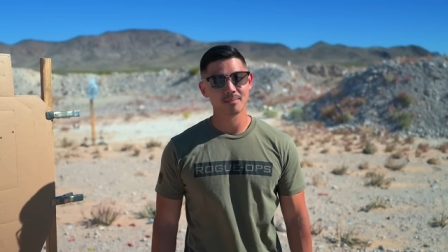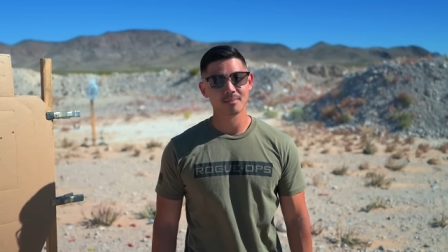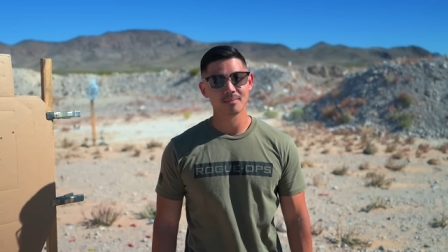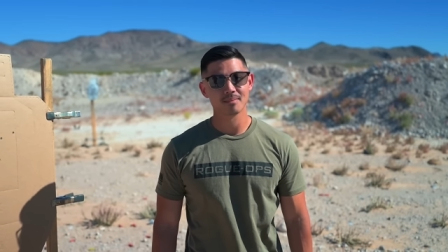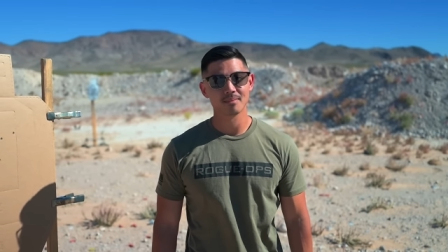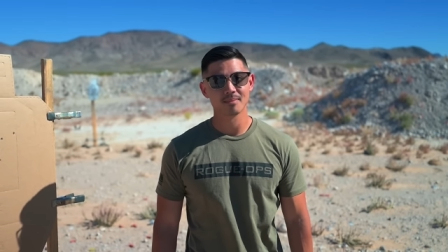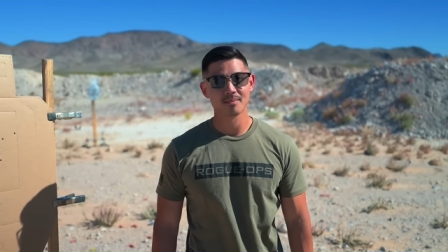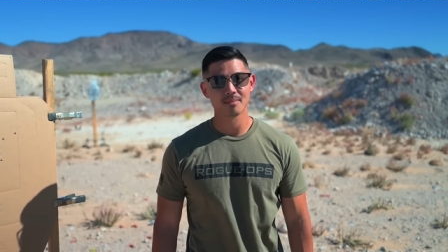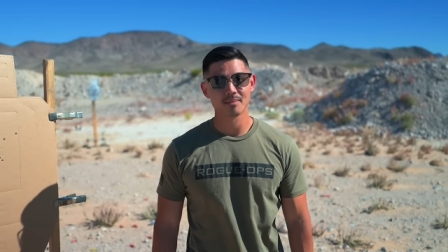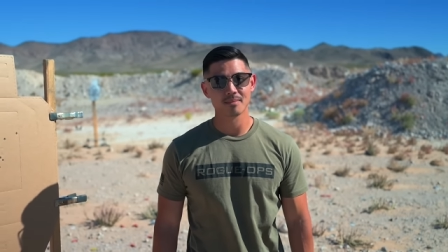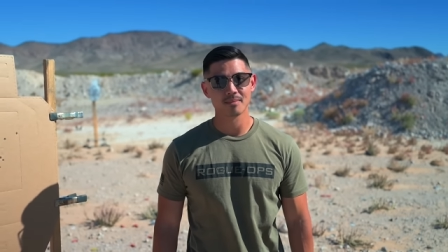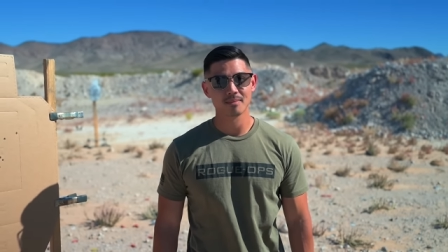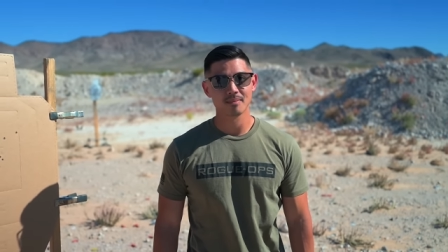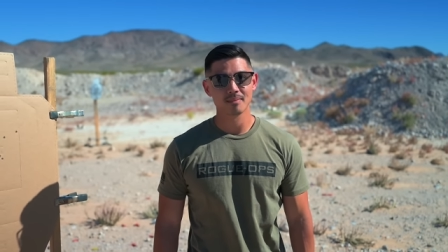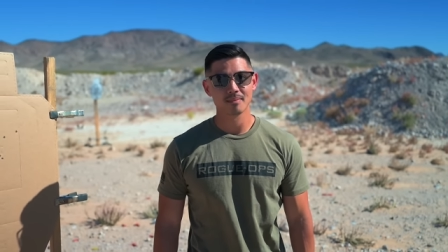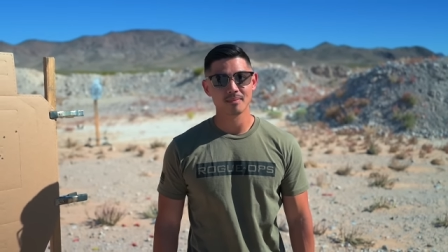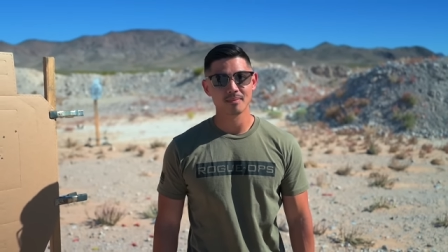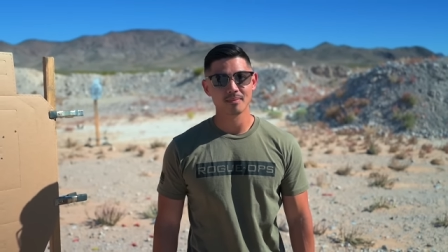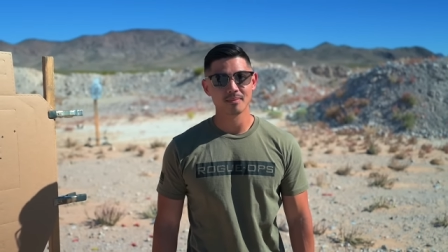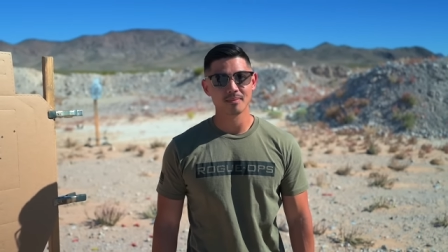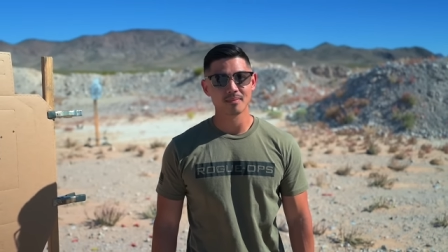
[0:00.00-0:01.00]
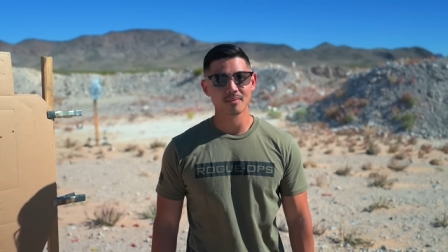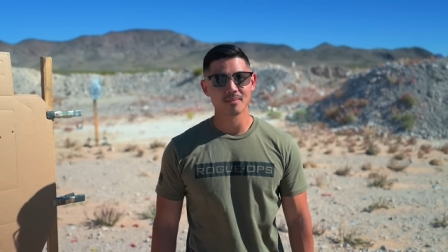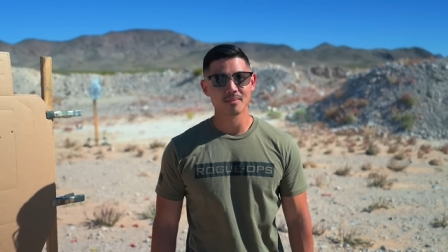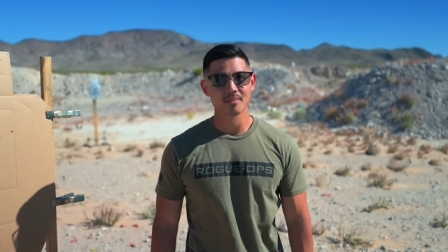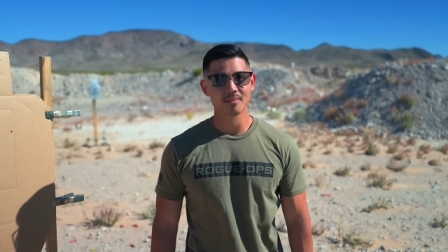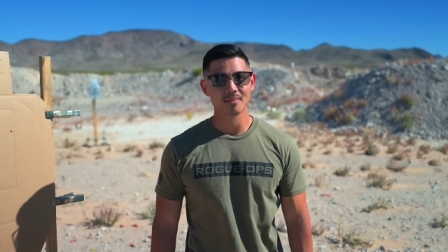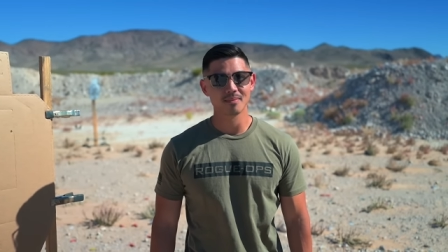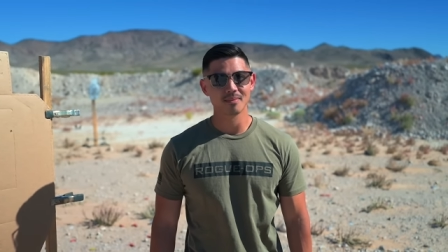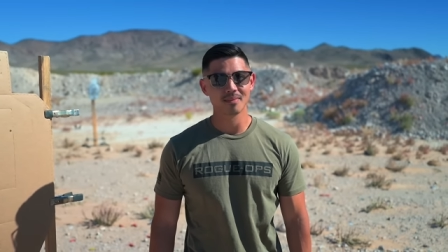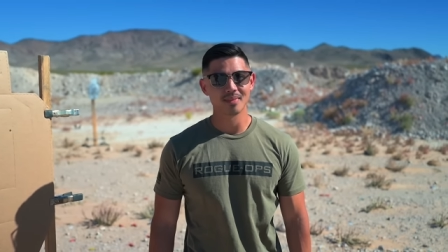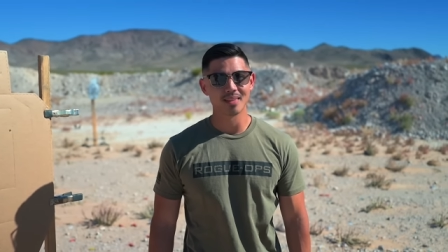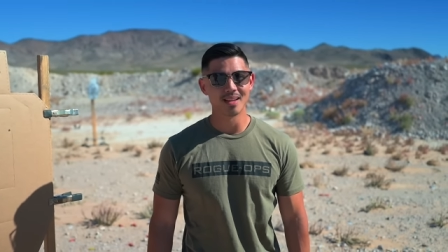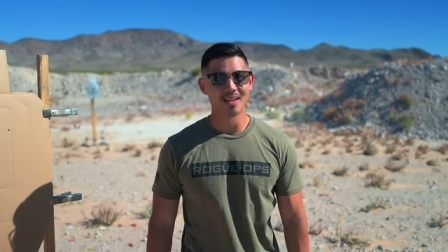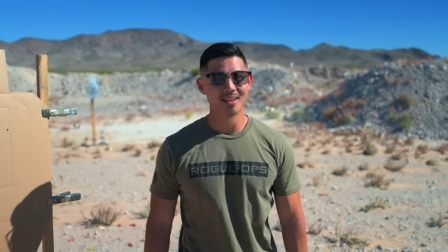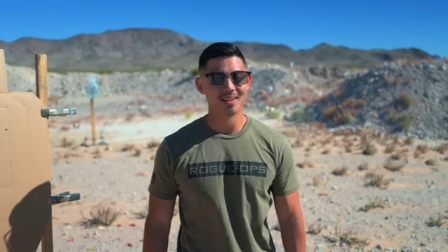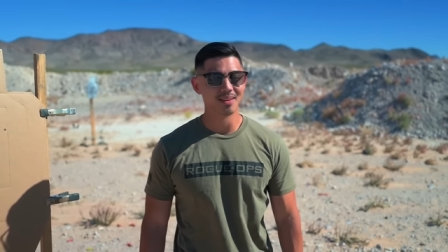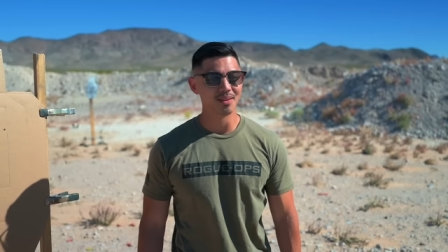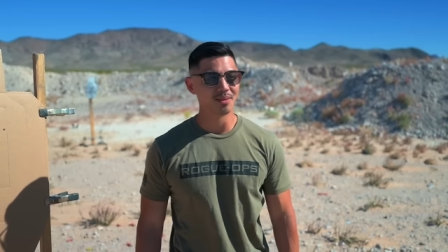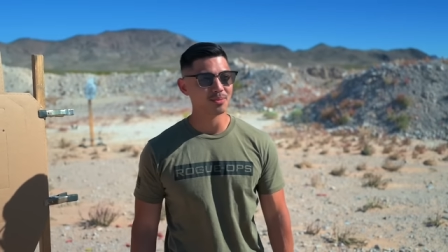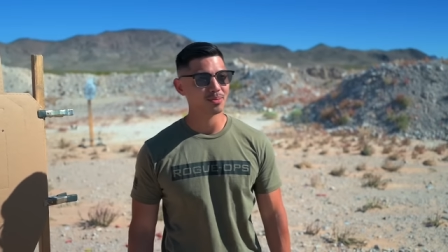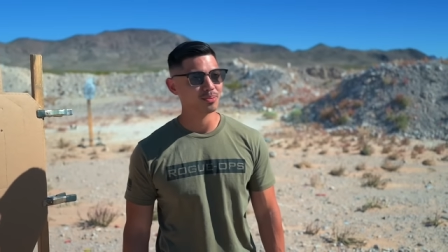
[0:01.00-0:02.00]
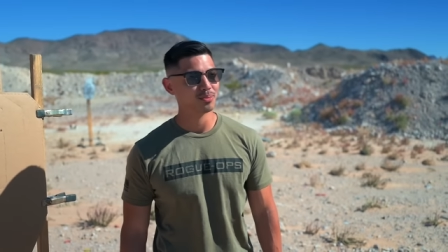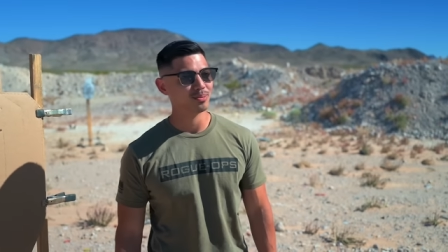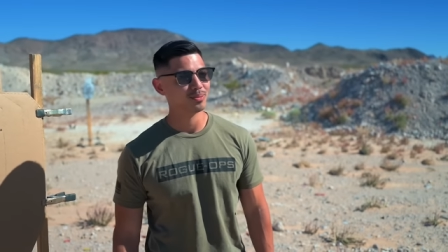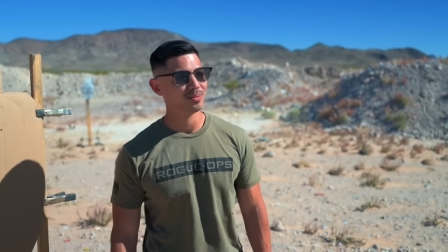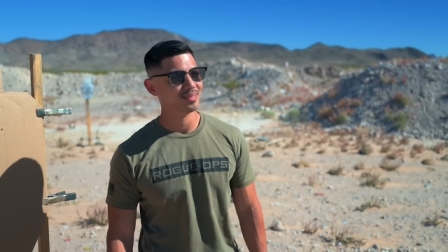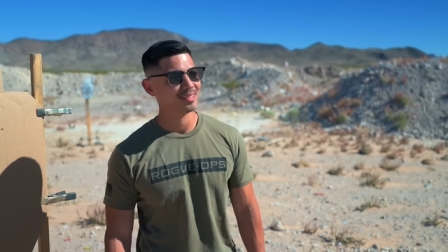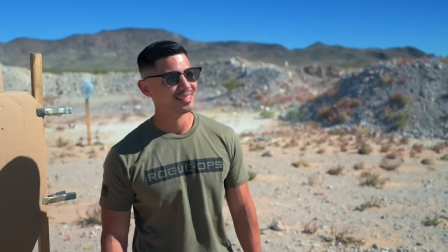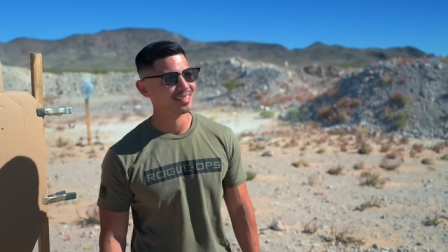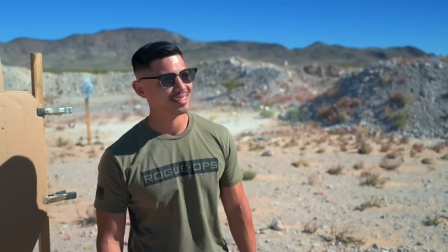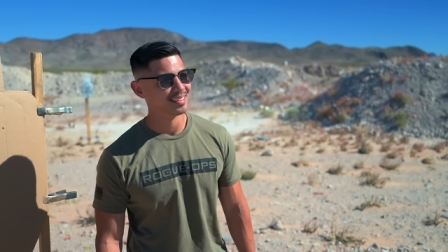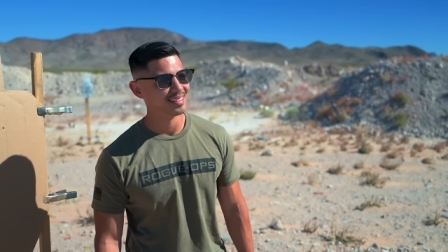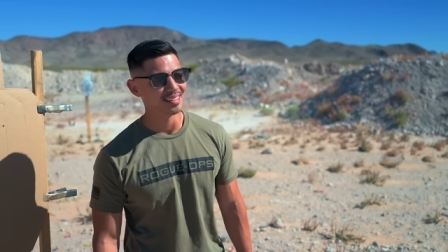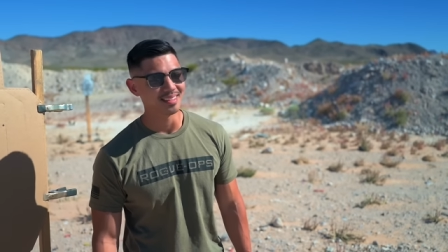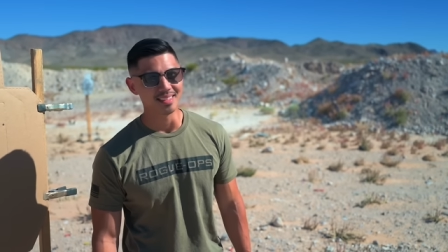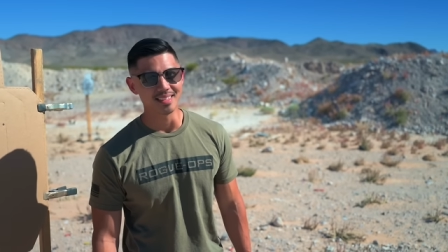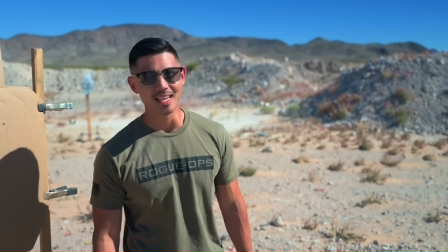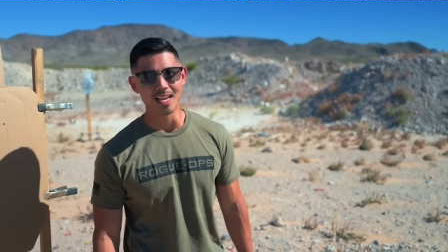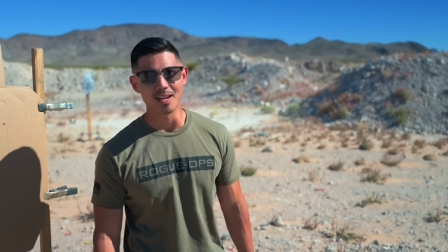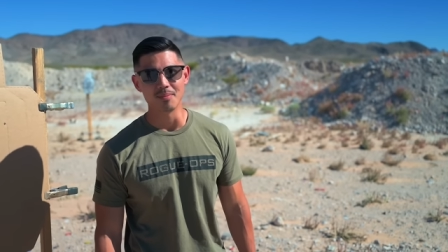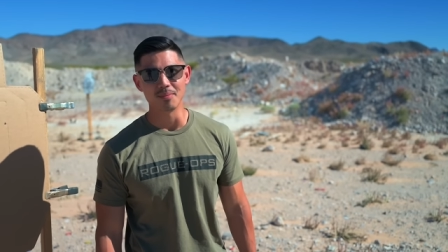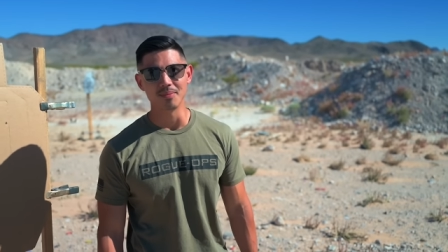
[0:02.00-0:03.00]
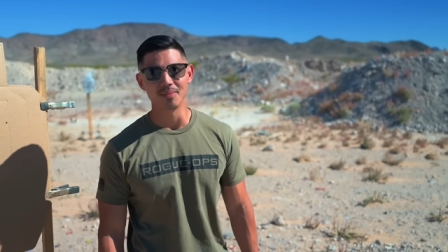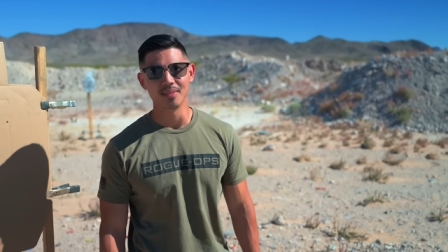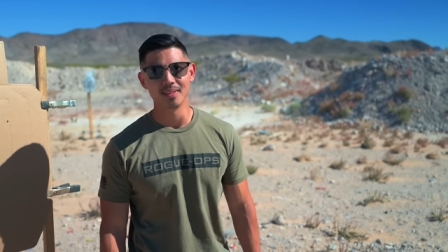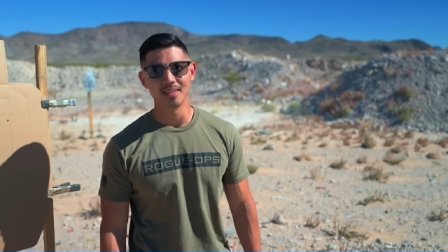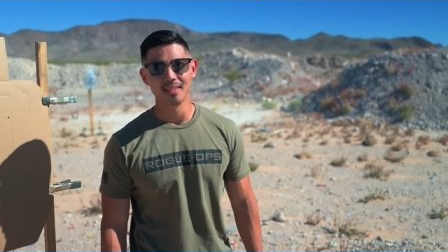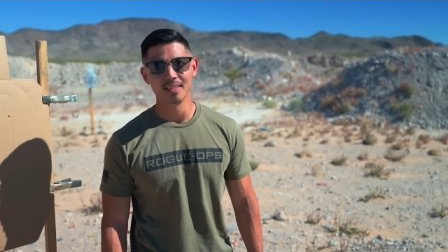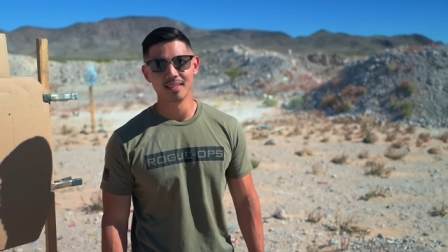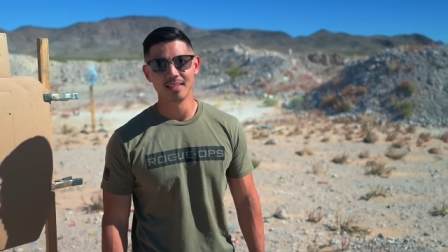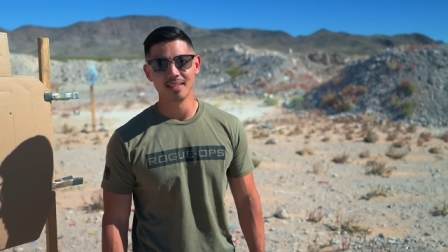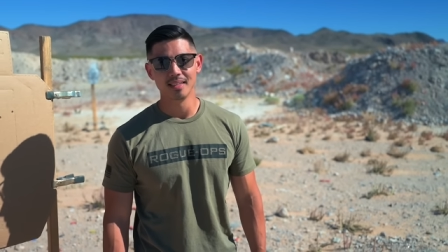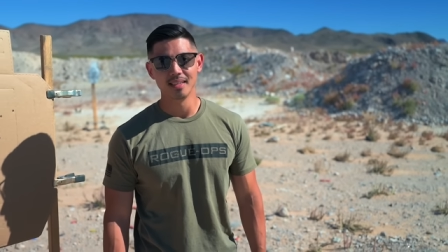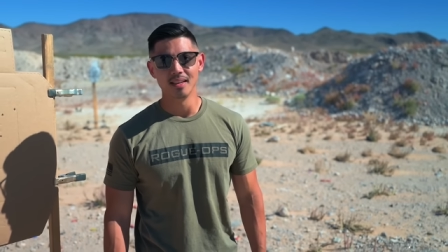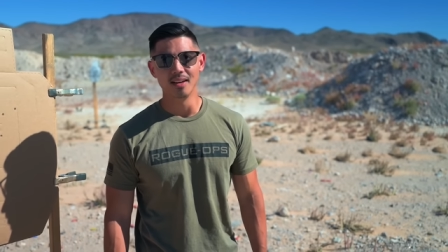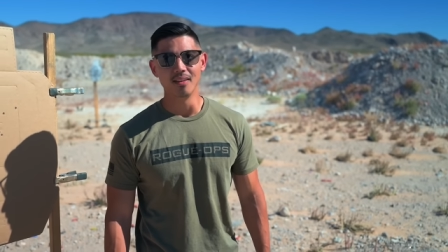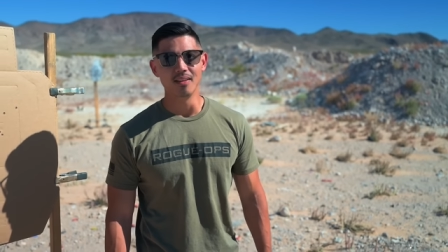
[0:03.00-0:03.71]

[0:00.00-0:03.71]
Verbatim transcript: with the wing on it, because that's like the best of all worlds.